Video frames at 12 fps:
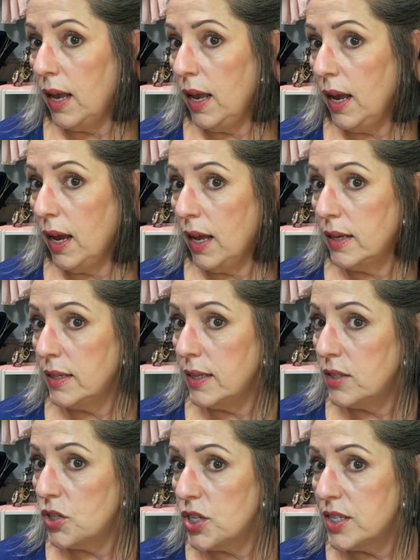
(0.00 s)
And
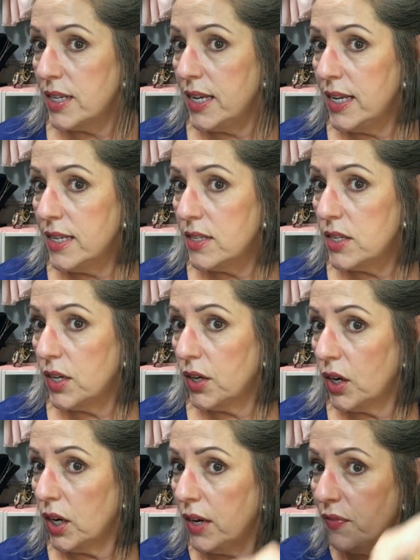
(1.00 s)
it's just
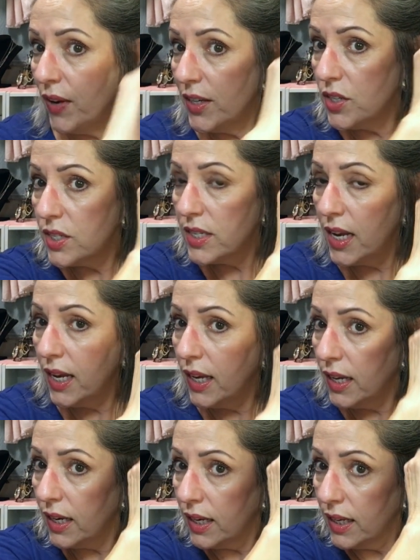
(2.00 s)
easier if I just
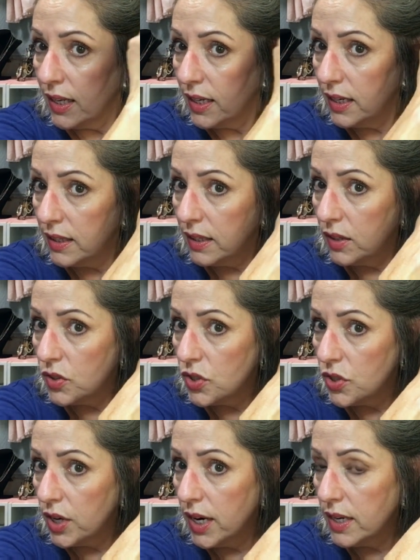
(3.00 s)
take it in little
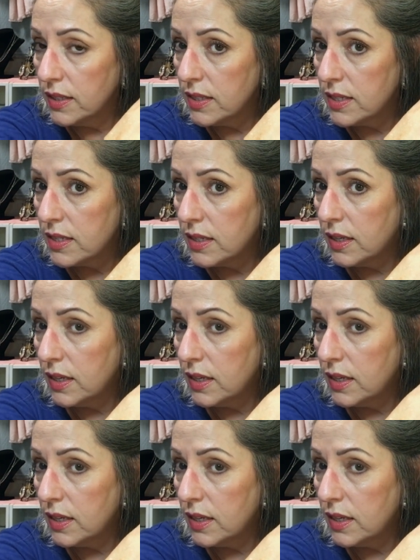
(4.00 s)
strands.